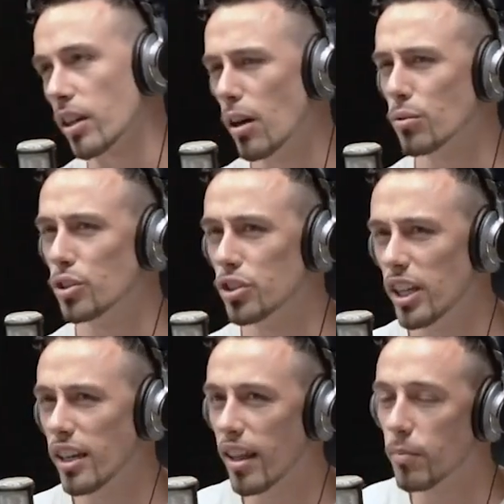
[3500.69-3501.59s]
oh
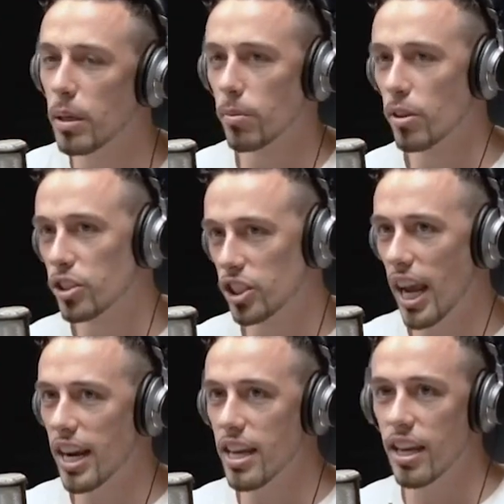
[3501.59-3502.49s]
shit, like people are
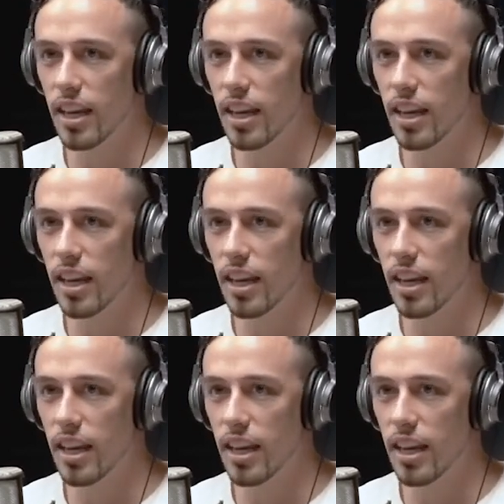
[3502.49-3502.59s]
shady,